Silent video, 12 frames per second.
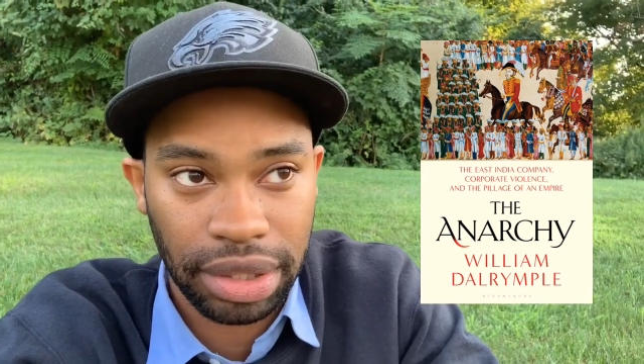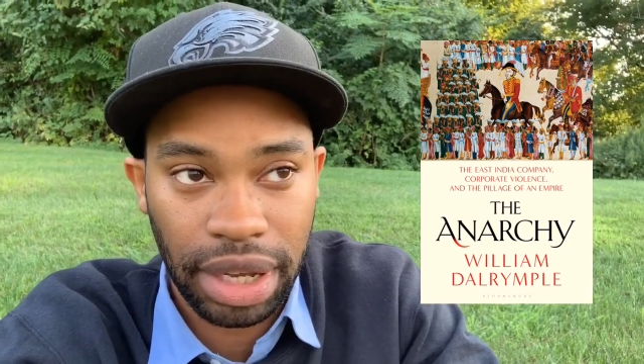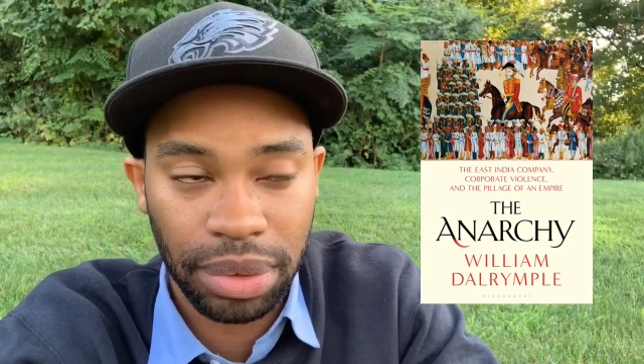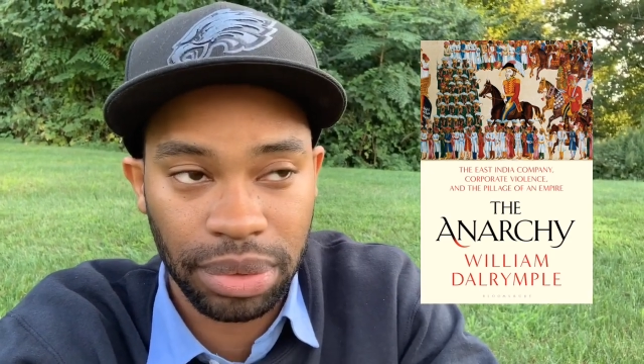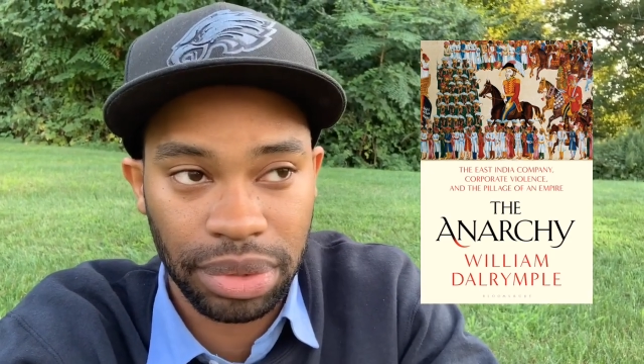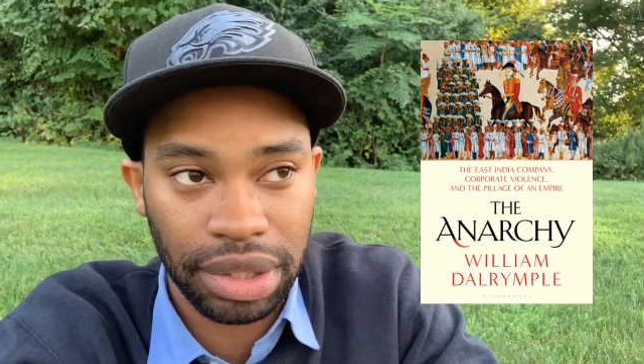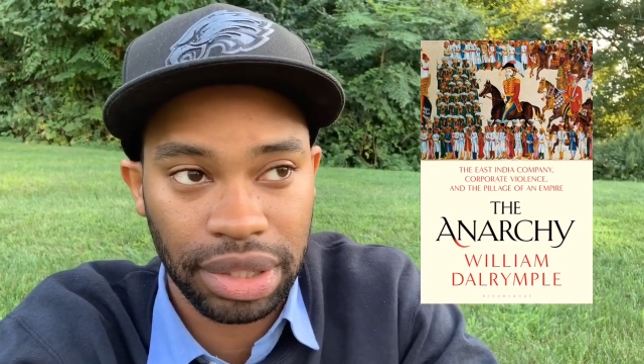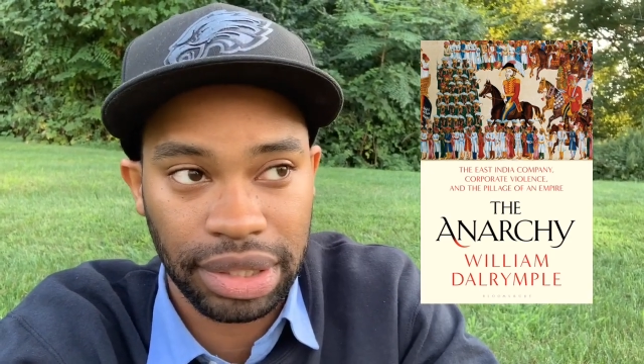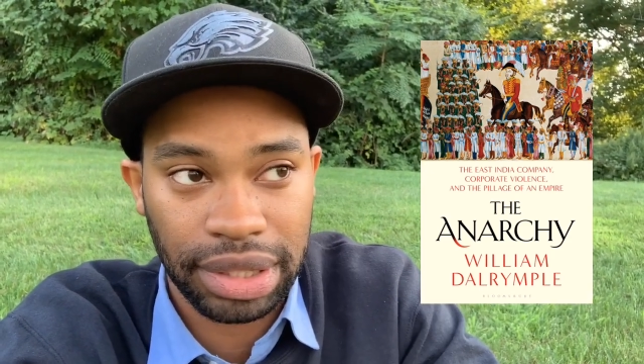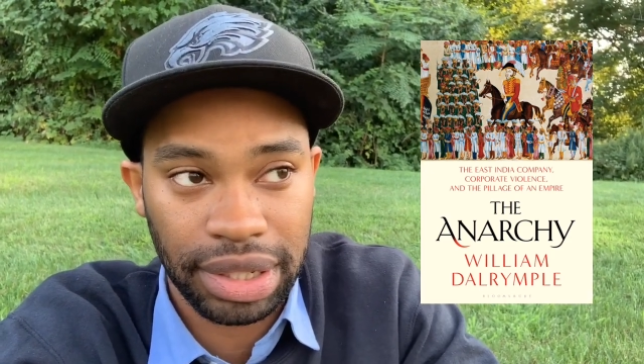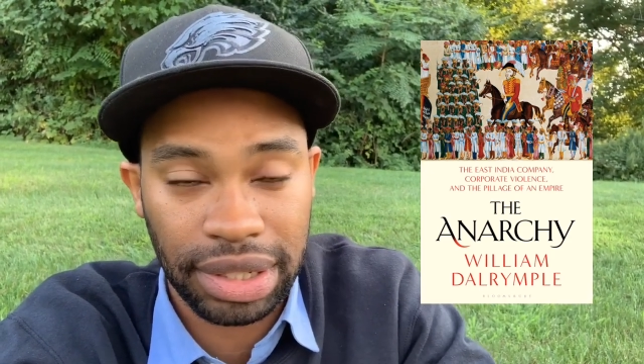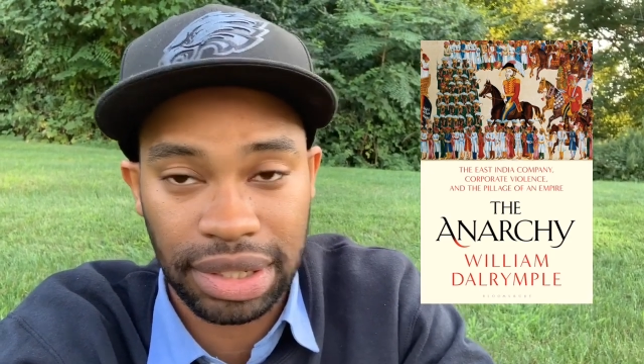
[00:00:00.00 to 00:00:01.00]
not only
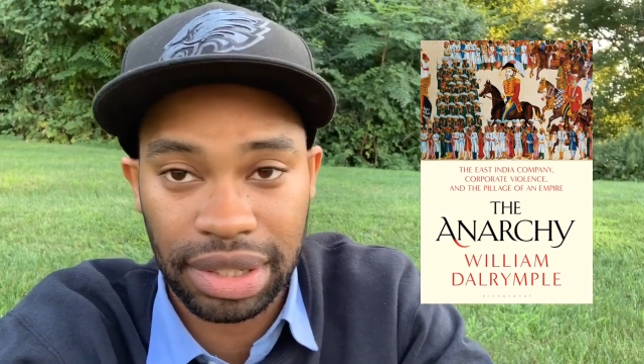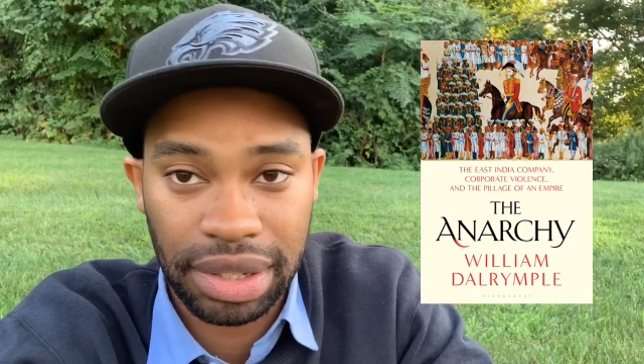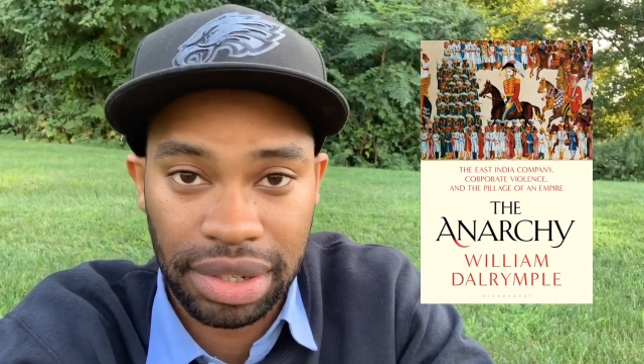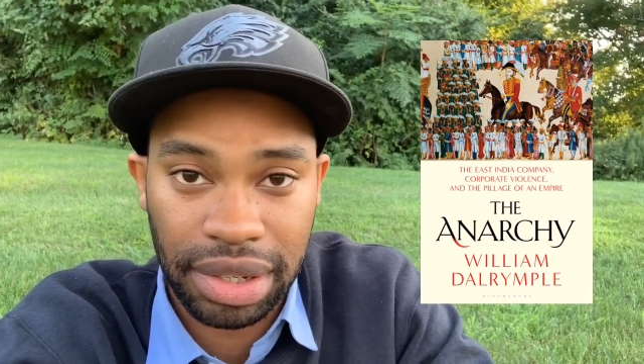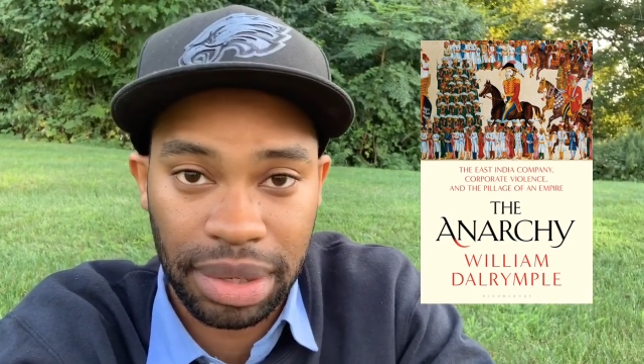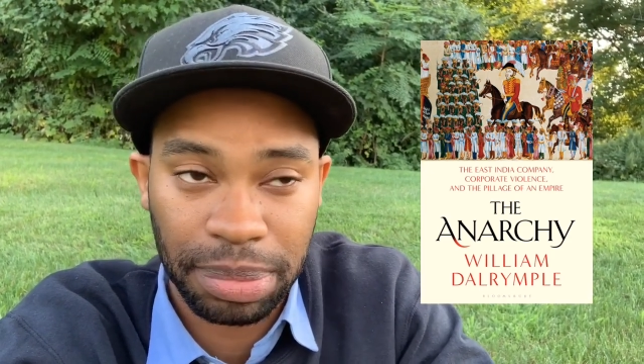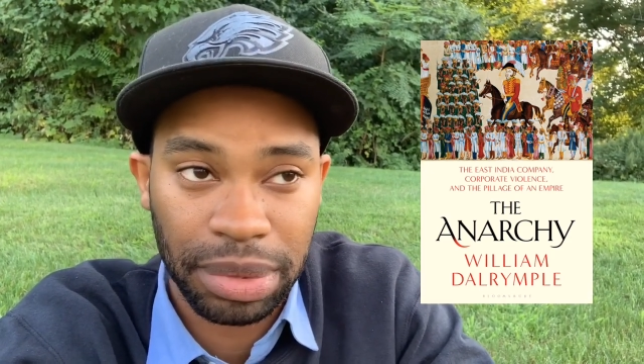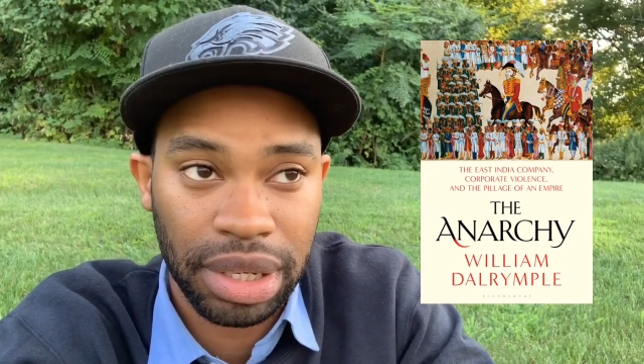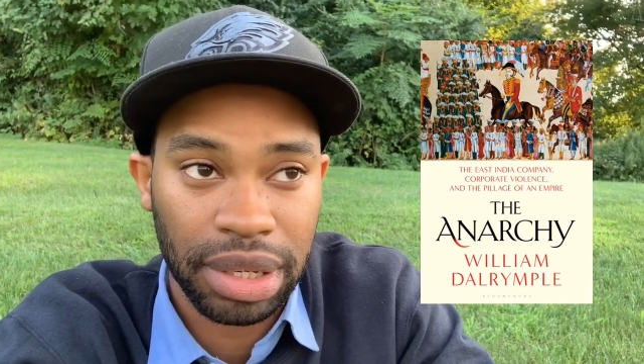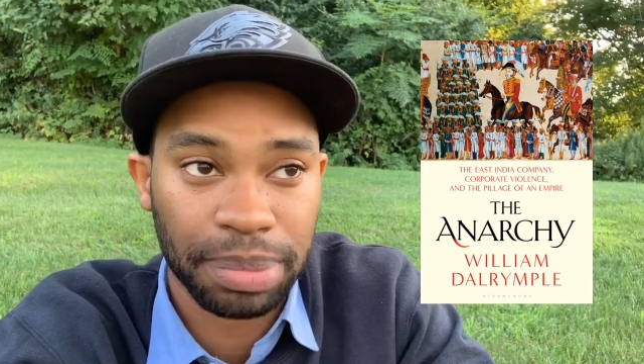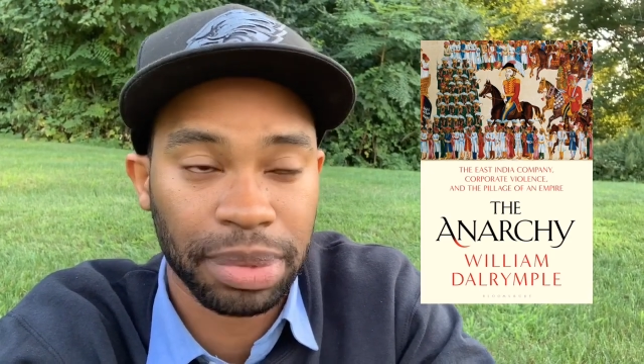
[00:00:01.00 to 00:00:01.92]
like the East India Company,